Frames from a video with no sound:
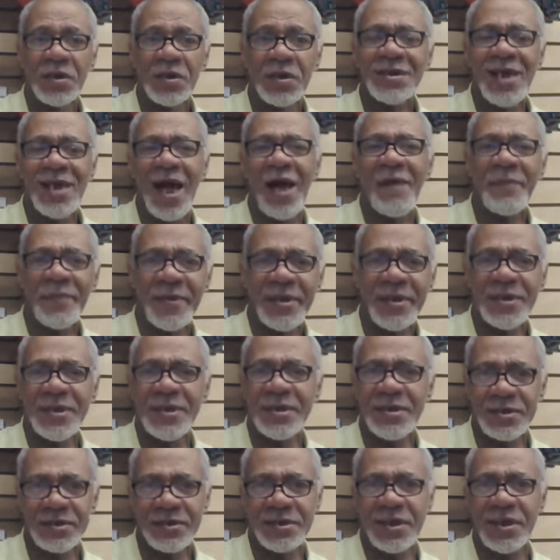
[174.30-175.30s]
Copy
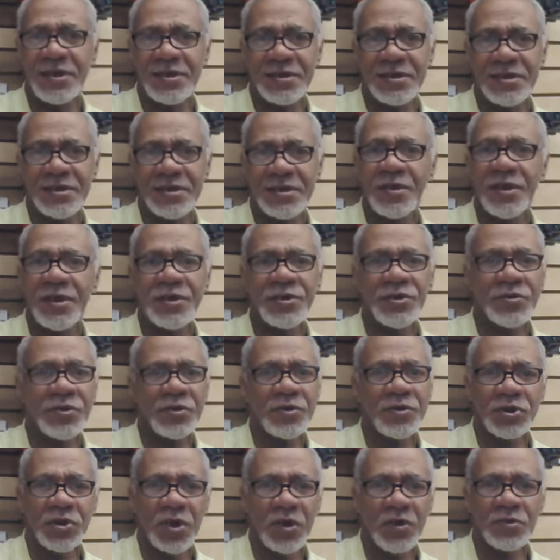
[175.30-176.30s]
these things down. Get
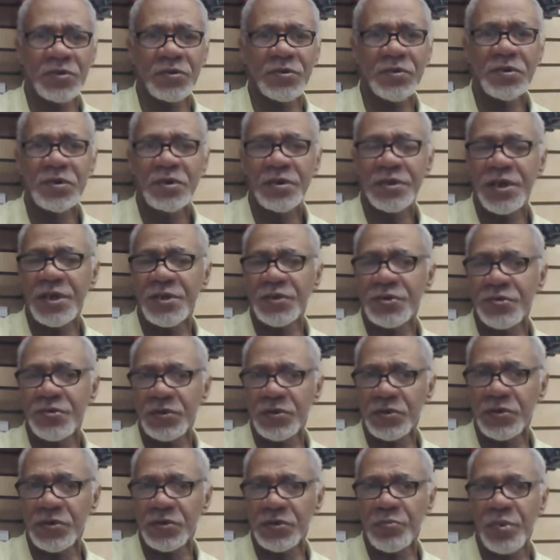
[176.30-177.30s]
your journal, get your
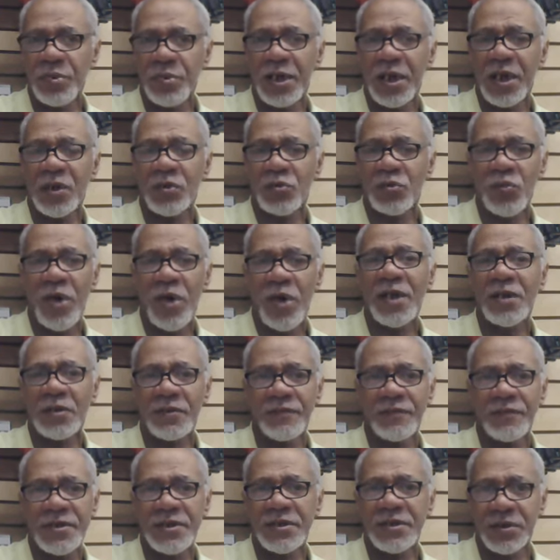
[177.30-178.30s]
notebook, and write
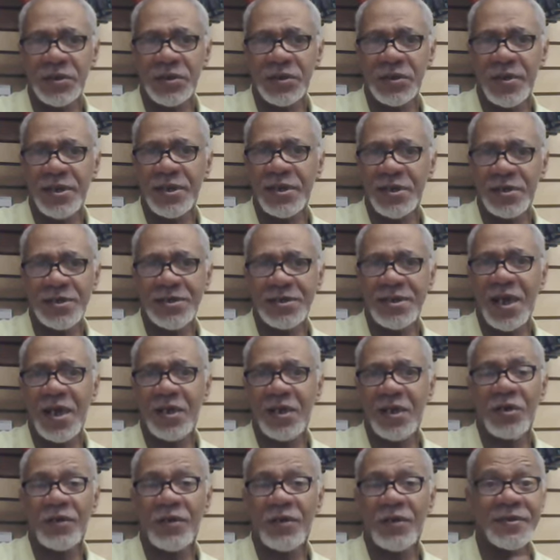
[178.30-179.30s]
all these ingredients
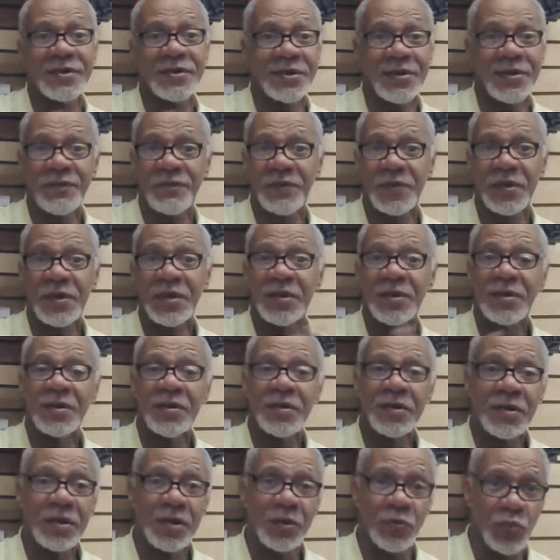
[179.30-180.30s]
down, all these different
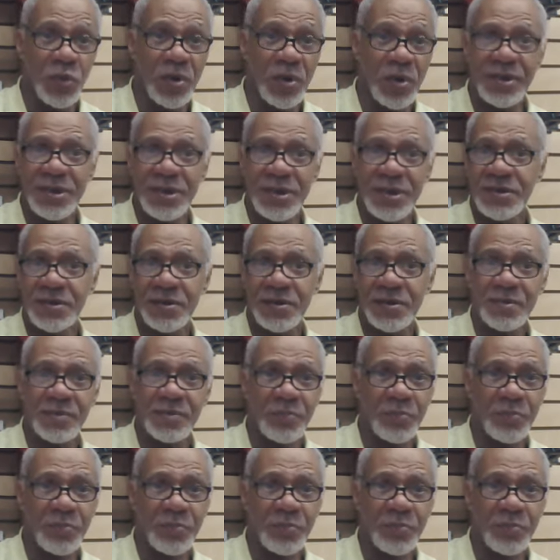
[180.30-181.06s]
remedies and